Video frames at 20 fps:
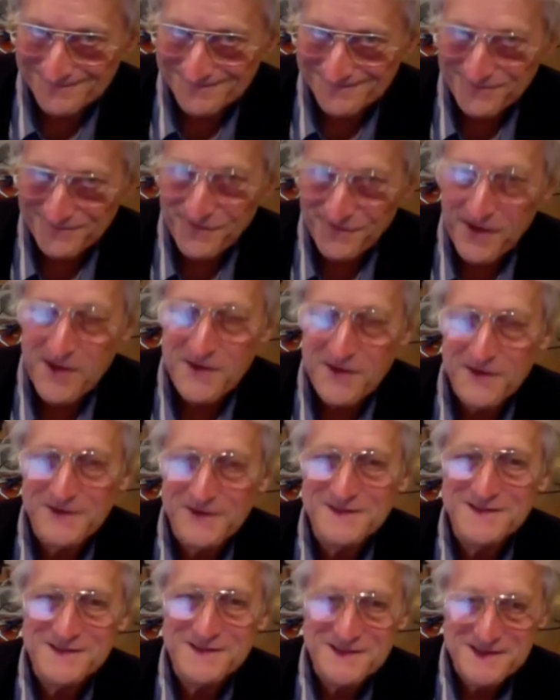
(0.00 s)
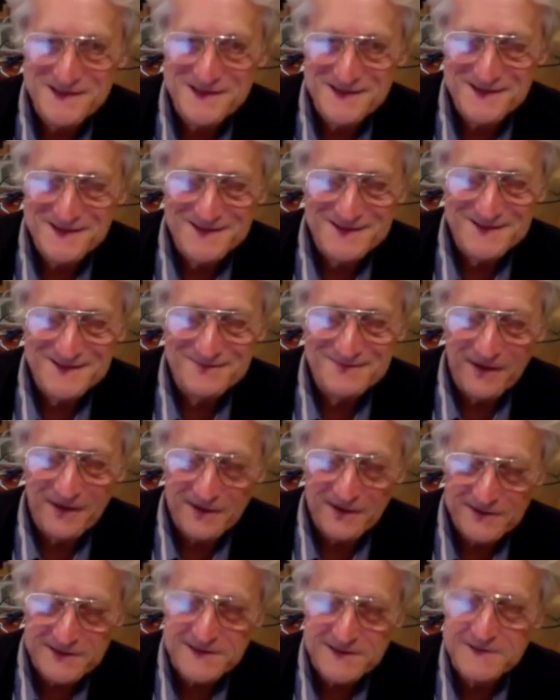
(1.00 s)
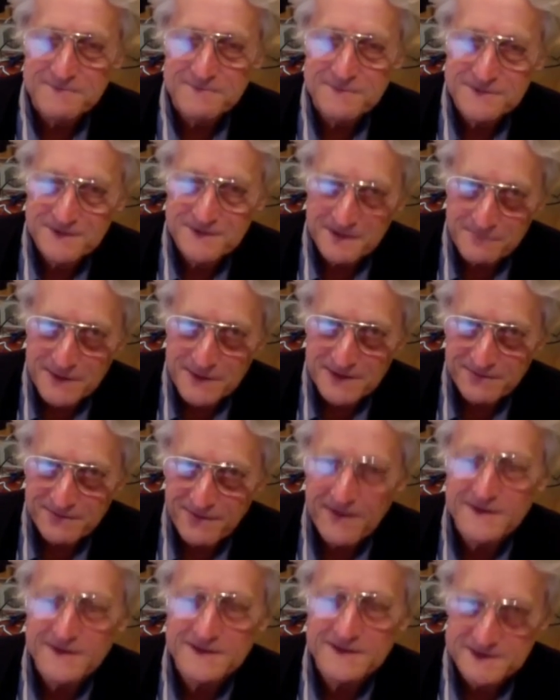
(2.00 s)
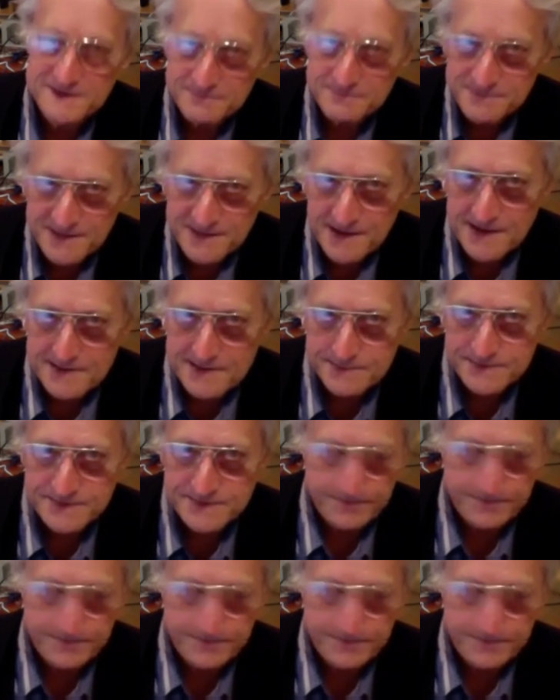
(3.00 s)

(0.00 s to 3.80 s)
file system, there are many file system types.